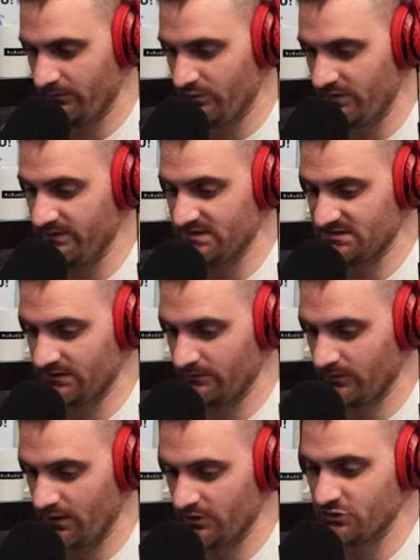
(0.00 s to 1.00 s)
previously
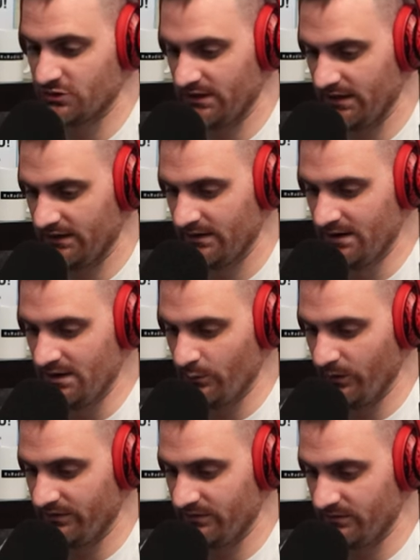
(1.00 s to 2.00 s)
were untreated
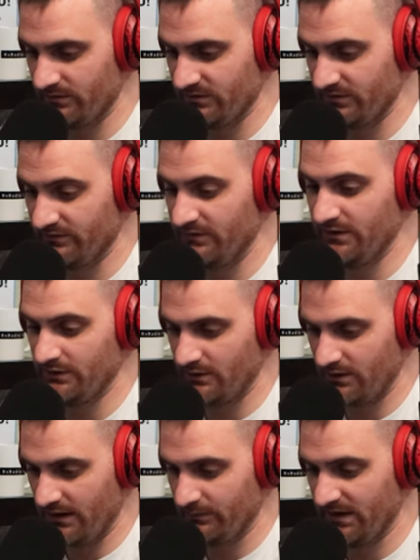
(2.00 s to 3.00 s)
with
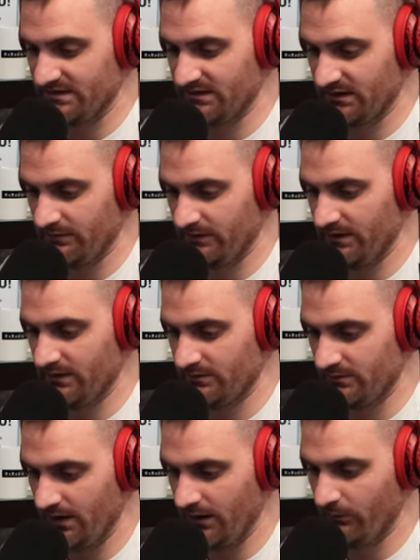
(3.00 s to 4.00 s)
severe aplastic anemia
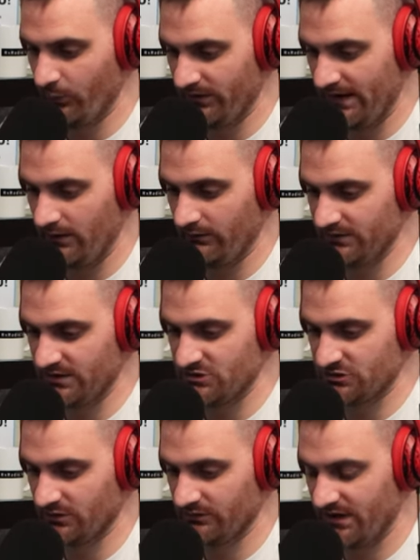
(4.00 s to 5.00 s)
um, without
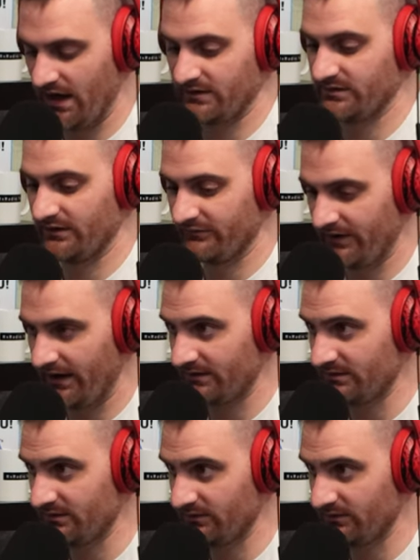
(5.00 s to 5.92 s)
additional toxic effects.